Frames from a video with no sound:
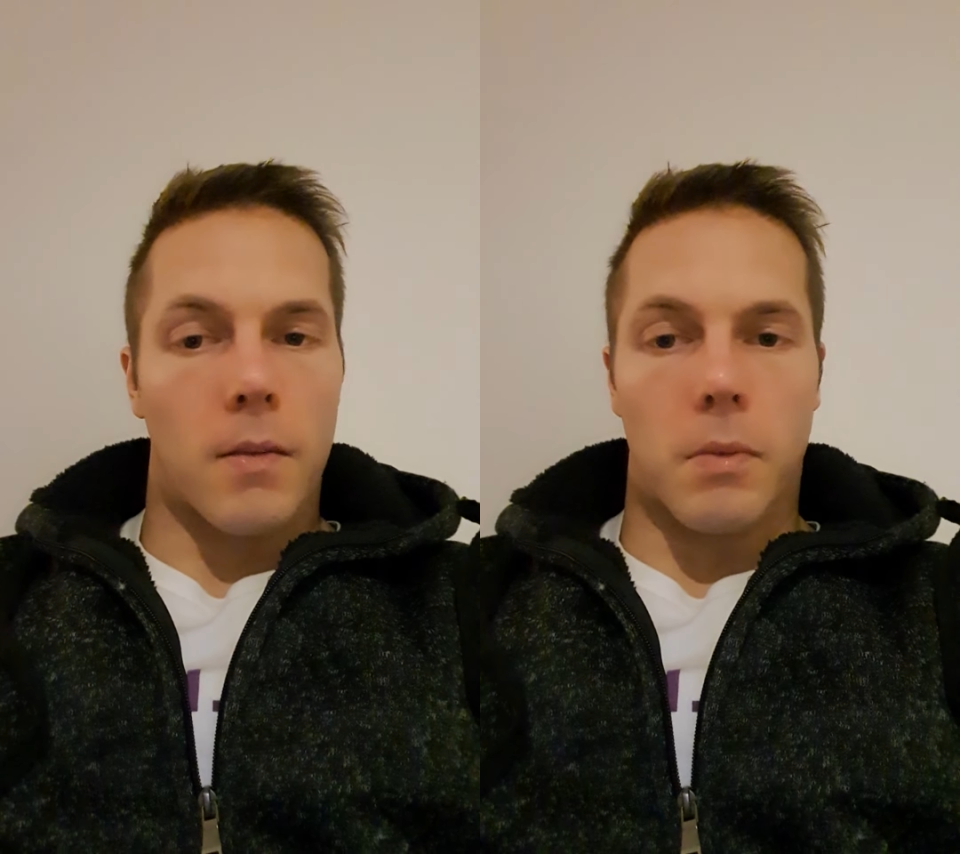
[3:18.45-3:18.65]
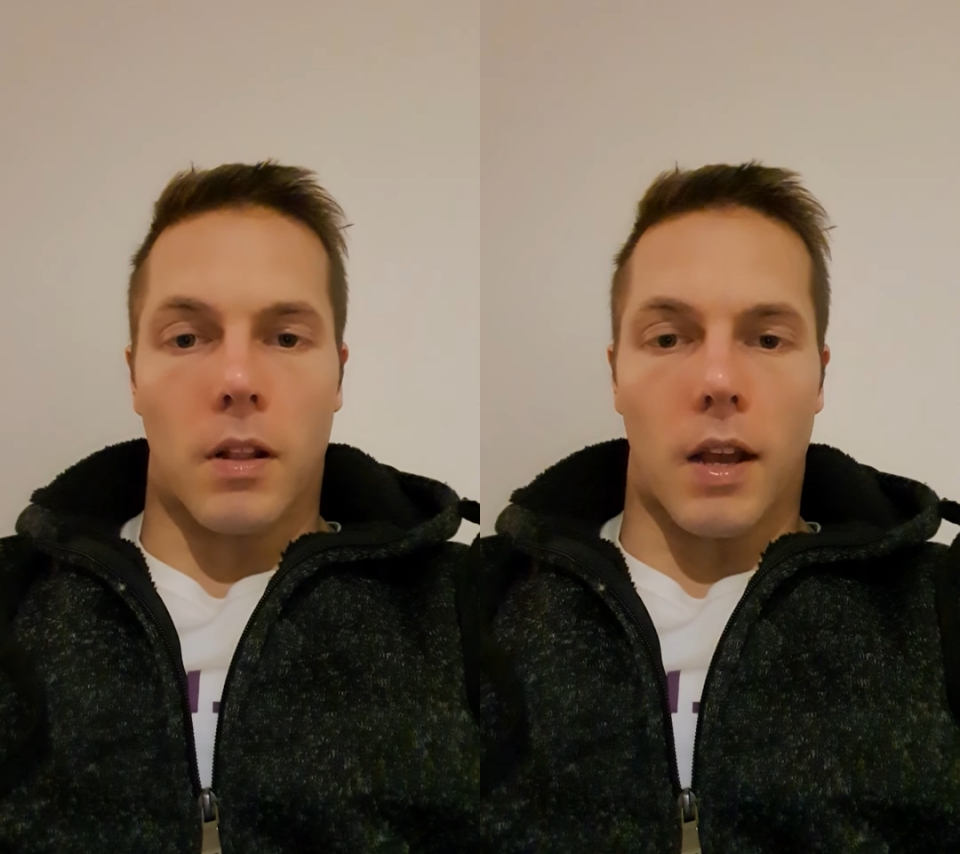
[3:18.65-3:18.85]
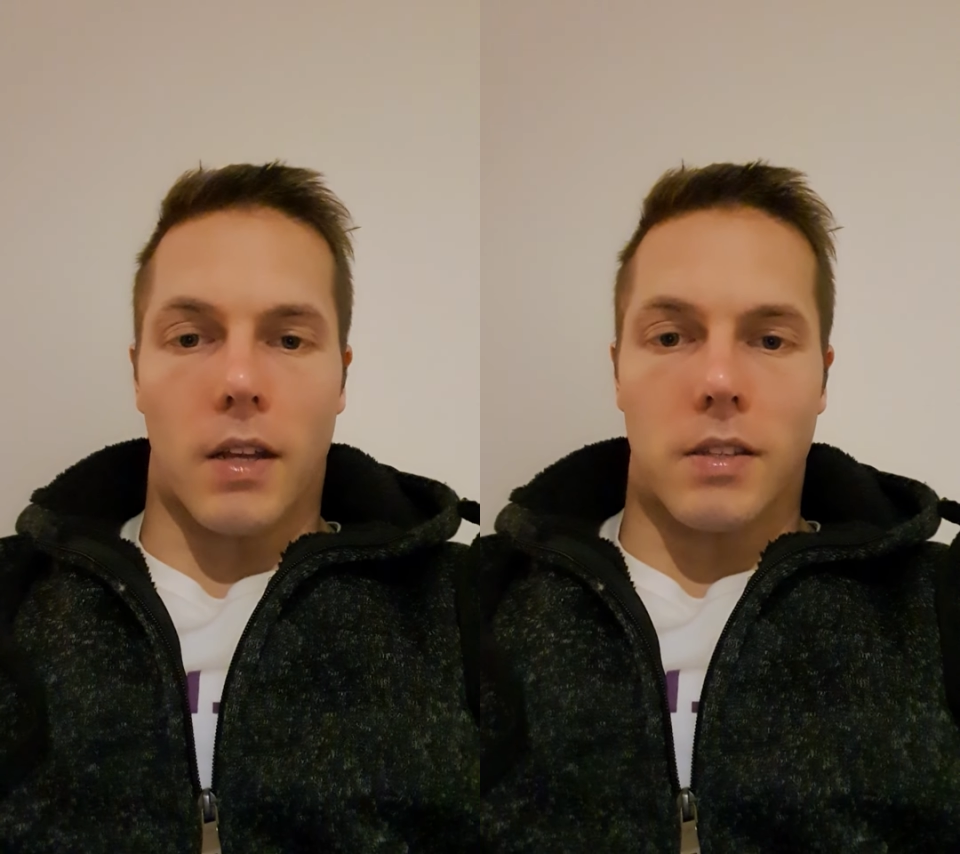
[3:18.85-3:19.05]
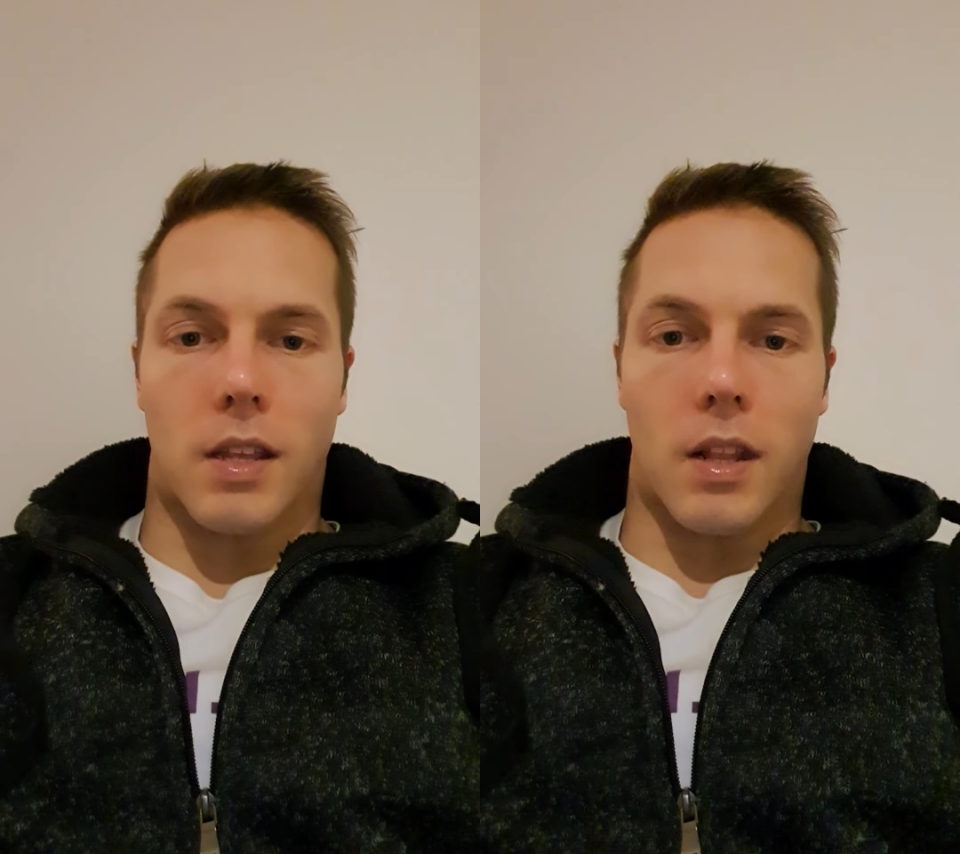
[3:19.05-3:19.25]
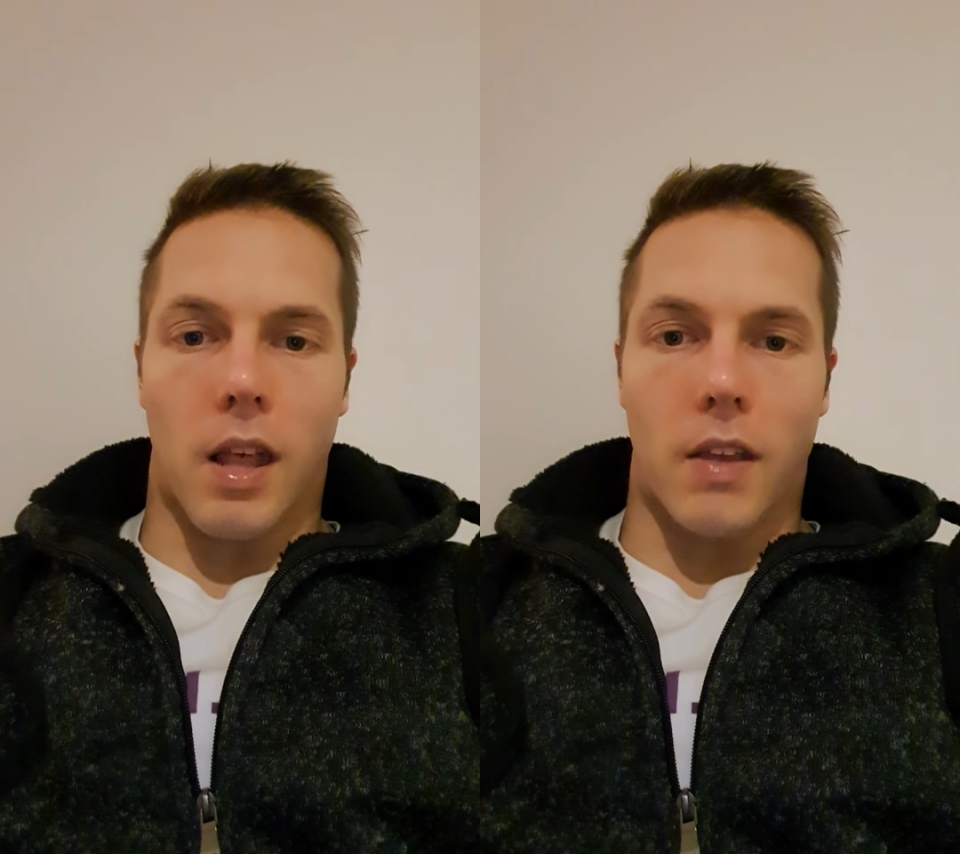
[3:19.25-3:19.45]
But like I'd
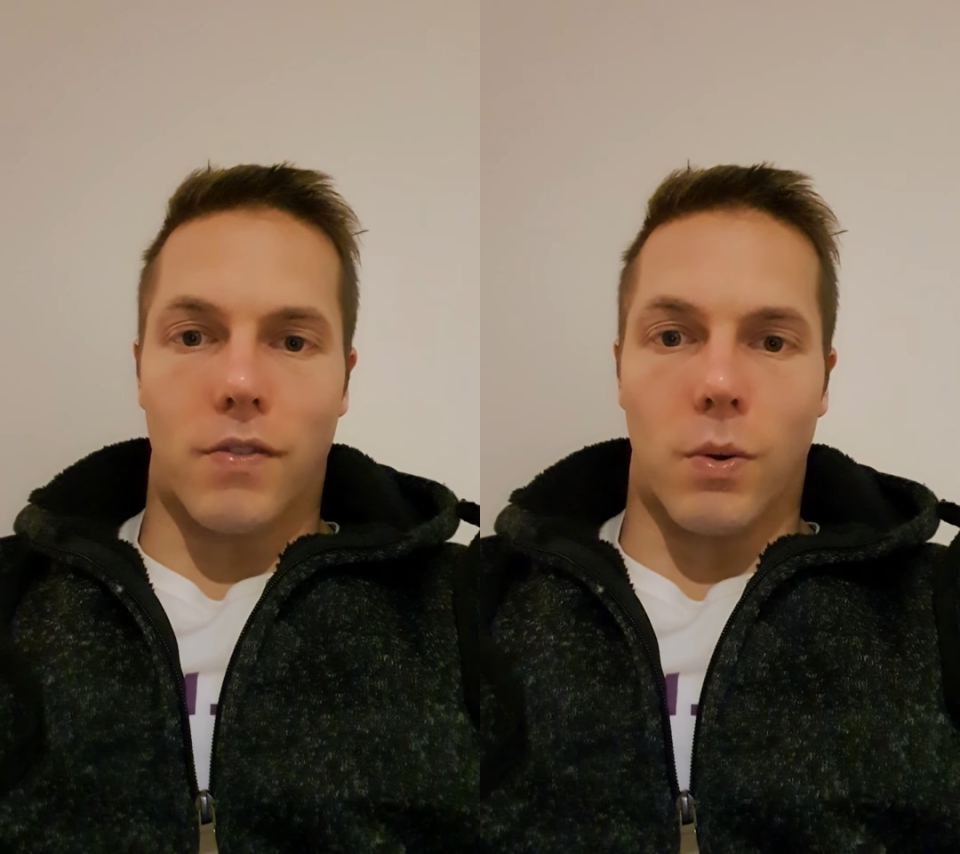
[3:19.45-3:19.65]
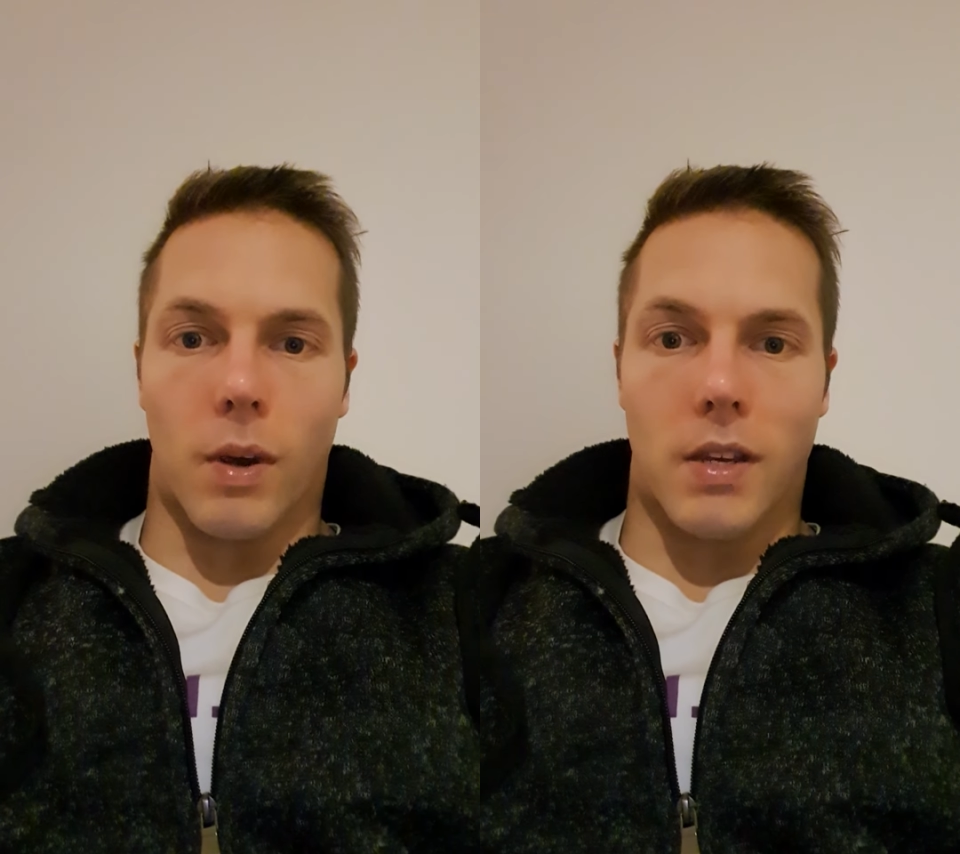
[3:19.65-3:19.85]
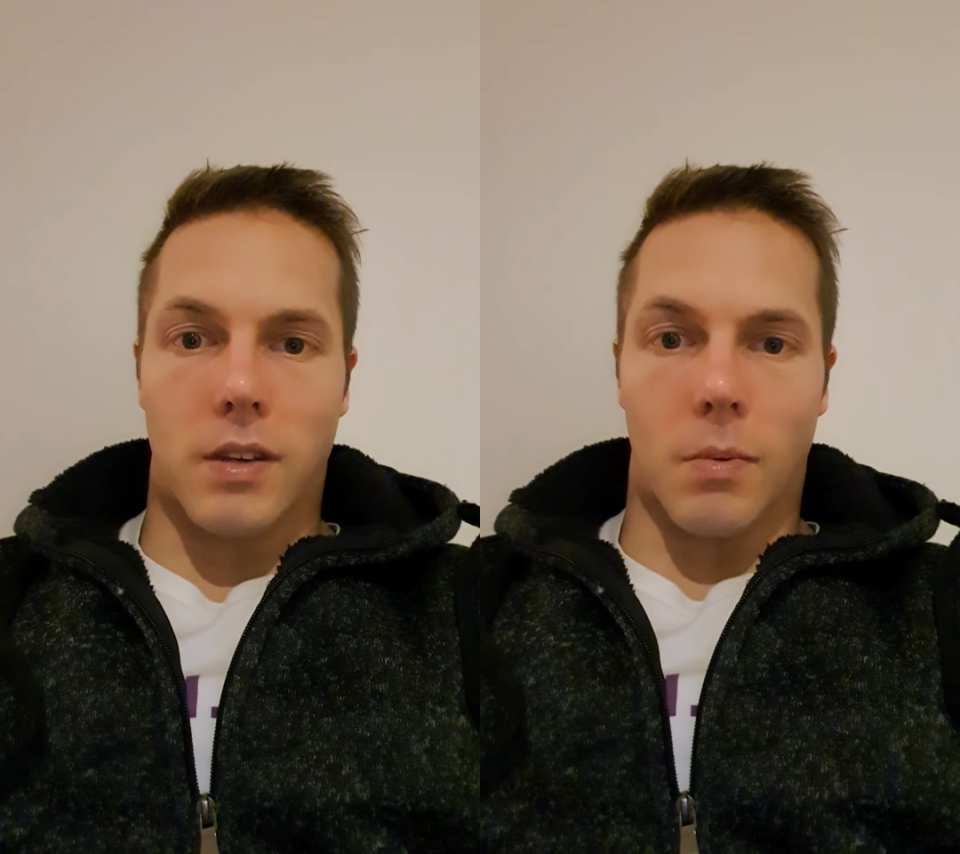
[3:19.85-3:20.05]
said the last few weeks,